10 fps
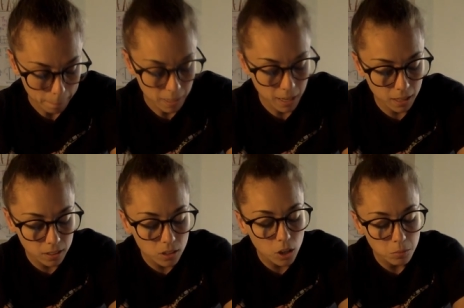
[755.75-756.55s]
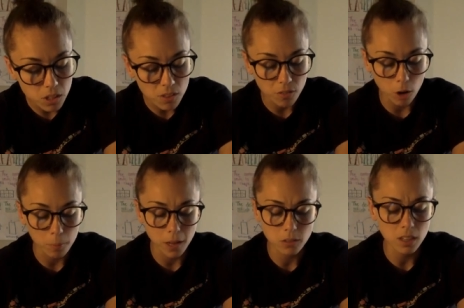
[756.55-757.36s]
He had come to the
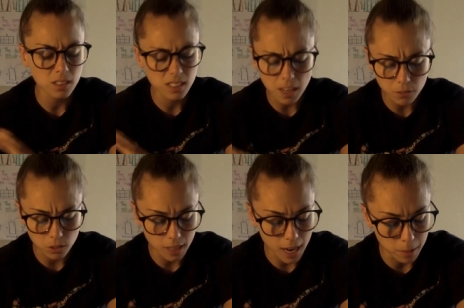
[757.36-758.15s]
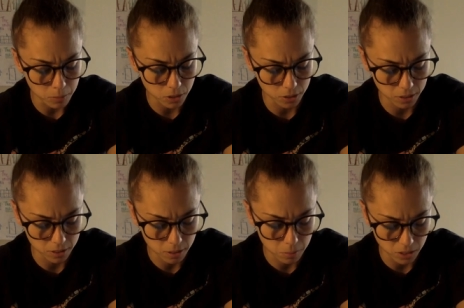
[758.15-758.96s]
farmhouse several times during the
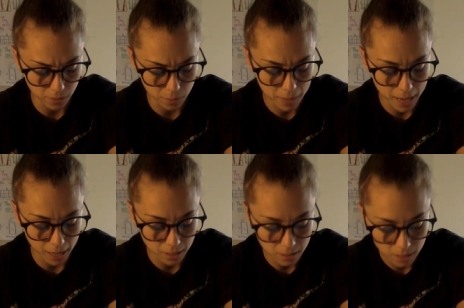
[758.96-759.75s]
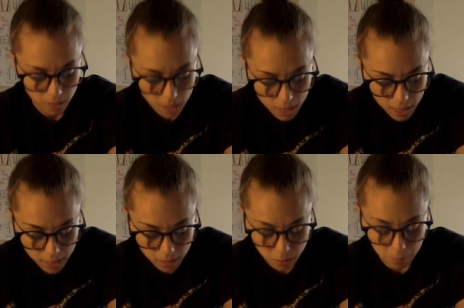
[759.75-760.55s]
summers of the past,
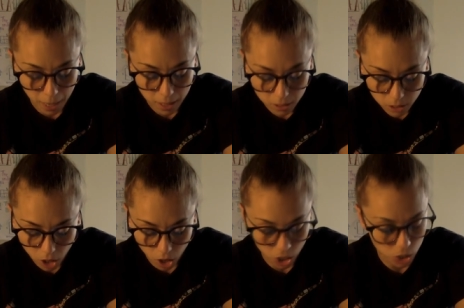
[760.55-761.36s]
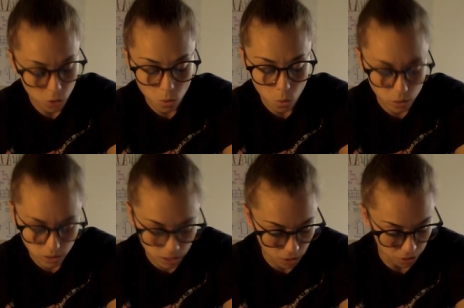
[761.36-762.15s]
his battered car
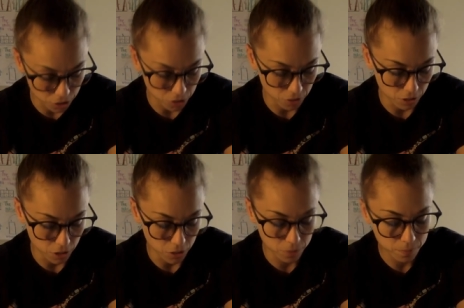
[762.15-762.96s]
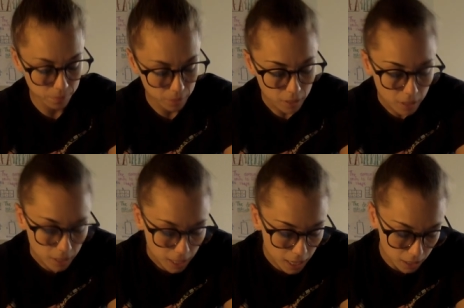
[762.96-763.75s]
noisy on the dirt road.
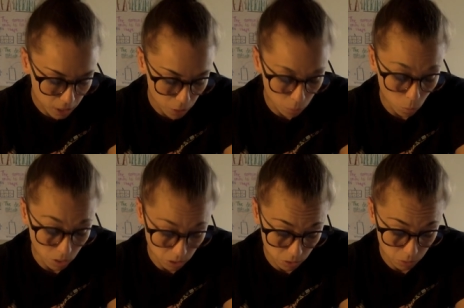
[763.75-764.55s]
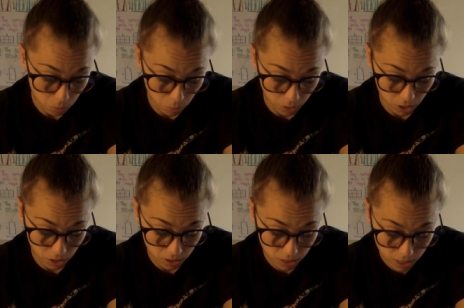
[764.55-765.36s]
He had come once when
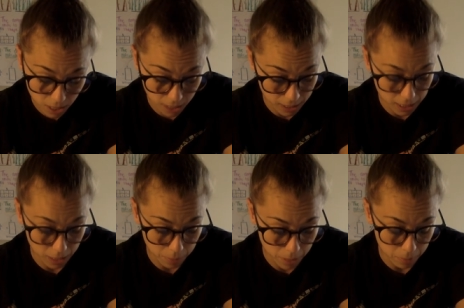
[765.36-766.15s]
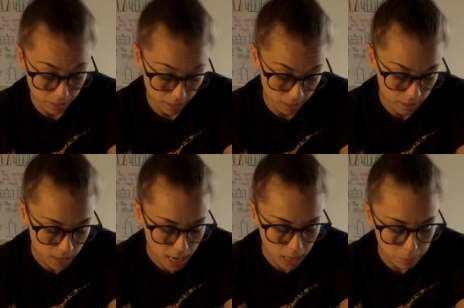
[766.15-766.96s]
Kirsti, a tiny baby then,
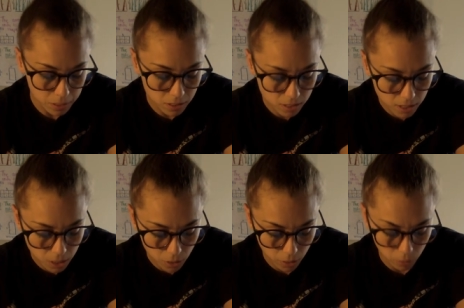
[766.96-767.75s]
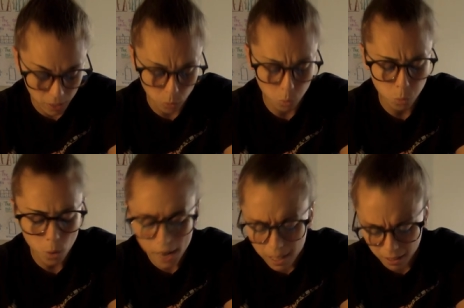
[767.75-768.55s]
had been sick and
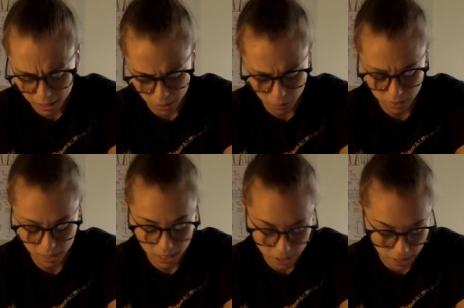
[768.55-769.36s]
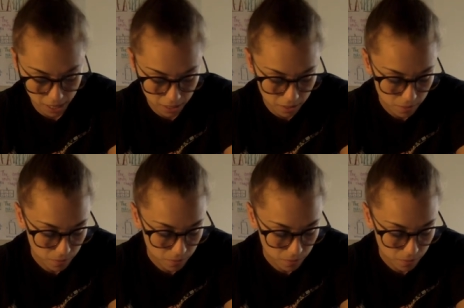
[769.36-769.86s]
wailing with an earache.